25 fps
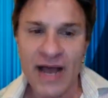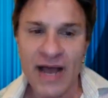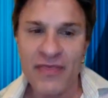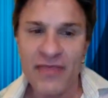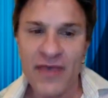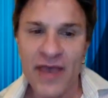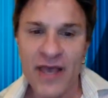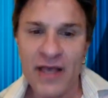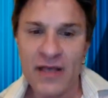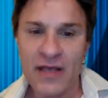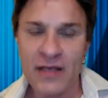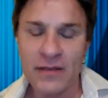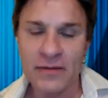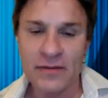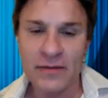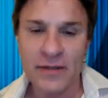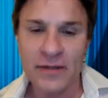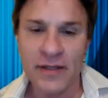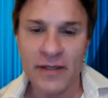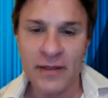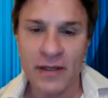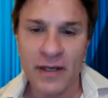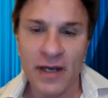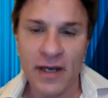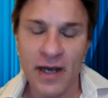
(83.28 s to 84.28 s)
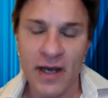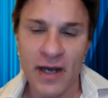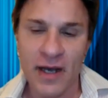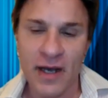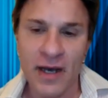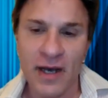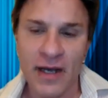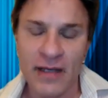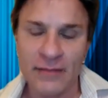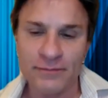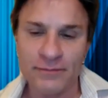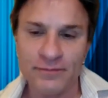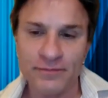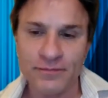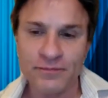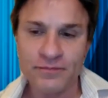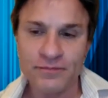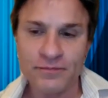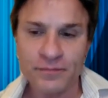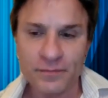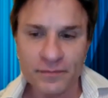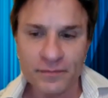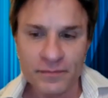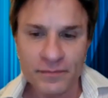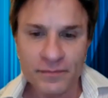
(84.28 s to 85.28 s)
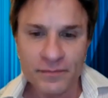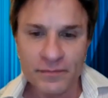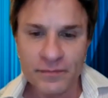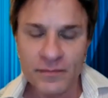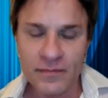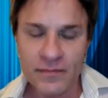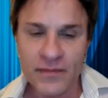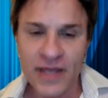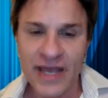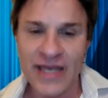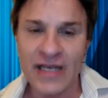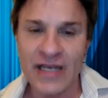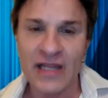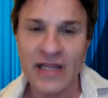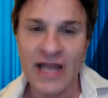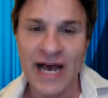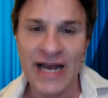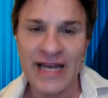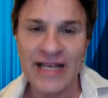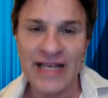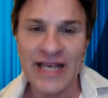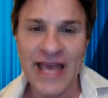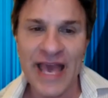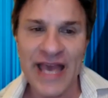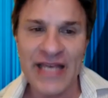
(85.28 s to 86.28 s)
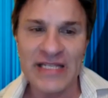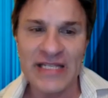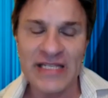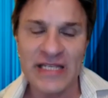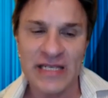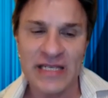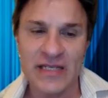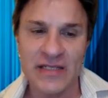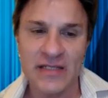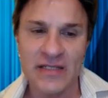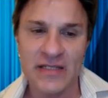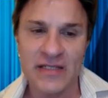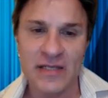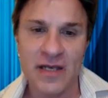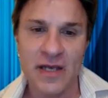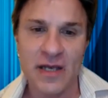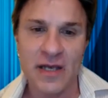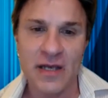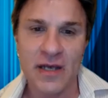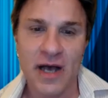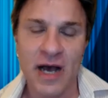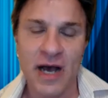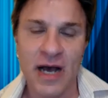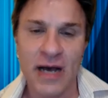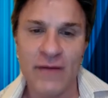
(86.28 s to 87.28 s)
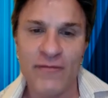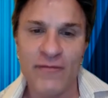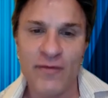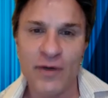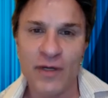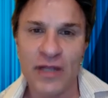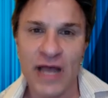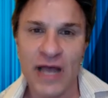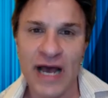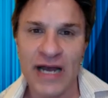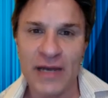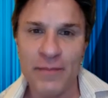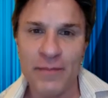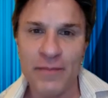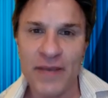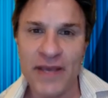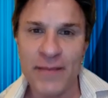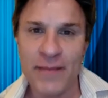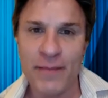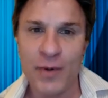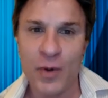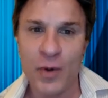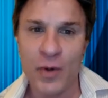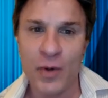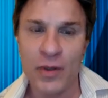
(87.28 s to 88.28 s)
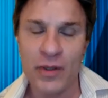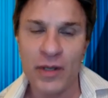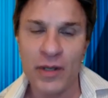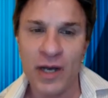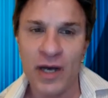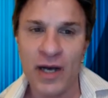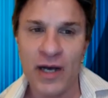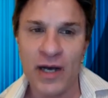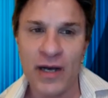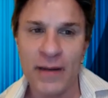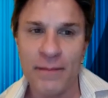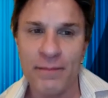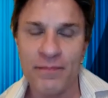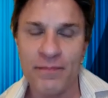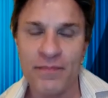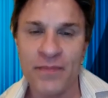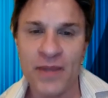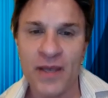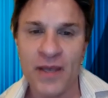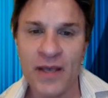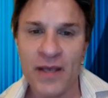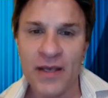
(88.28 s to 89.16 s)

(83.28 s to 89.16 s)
think um, in a lot of cases, uh, for a lot of people, um,